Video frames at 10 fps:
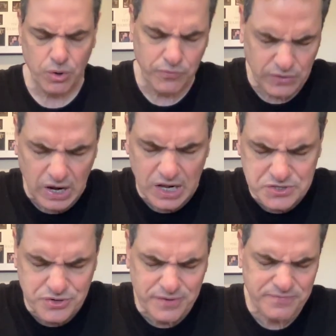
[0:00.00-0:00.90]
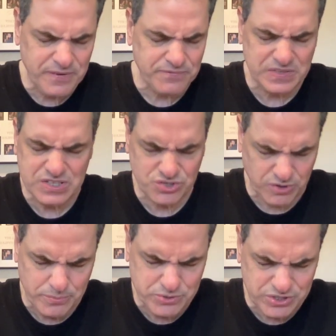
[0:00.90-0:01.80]
Over 150
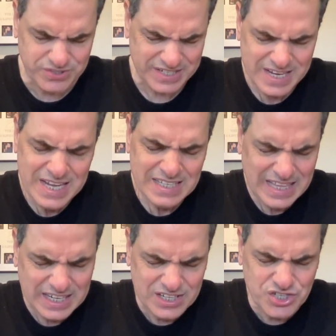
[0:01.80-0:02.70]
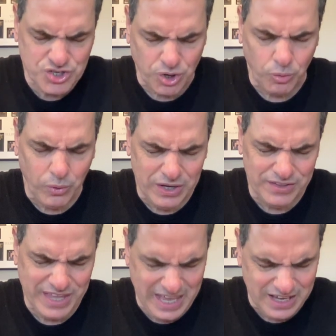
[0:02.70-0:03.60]
scriptures that it is your
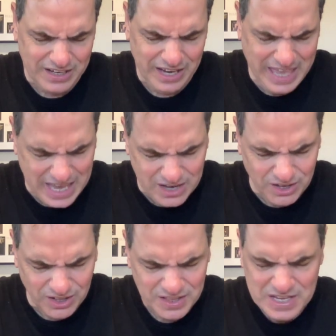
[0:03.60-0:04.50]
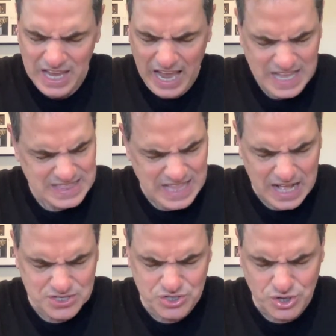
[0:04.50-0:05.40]
will to heal and
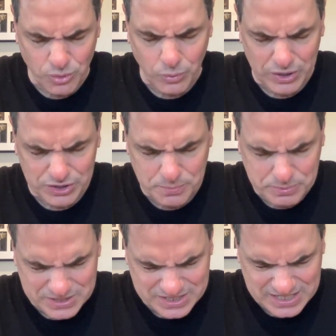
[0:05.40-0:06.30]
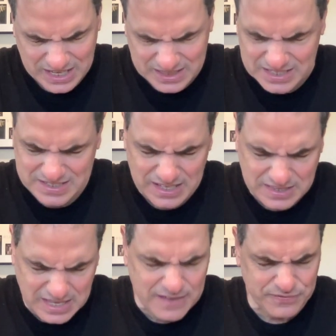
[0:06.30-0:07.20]
not your will to put sickness. The
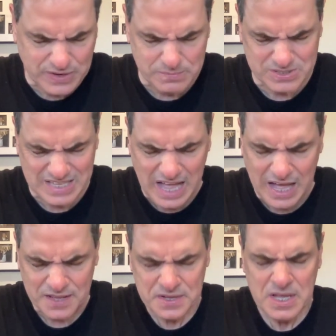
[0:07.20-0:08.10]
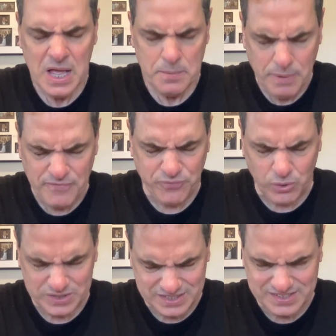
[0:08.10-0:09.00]
thief comes not, but
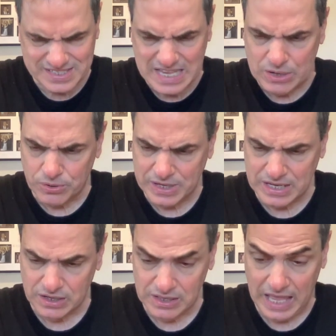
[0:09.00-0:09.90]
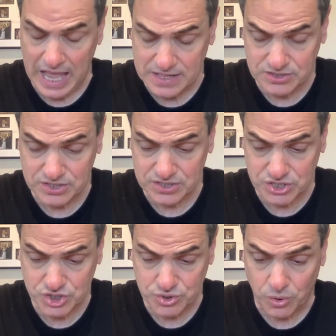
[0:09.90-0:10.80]
for to steal, kill, and to
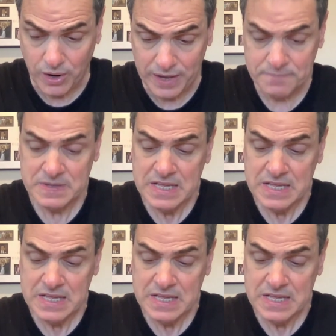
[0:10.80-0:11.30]
destroy.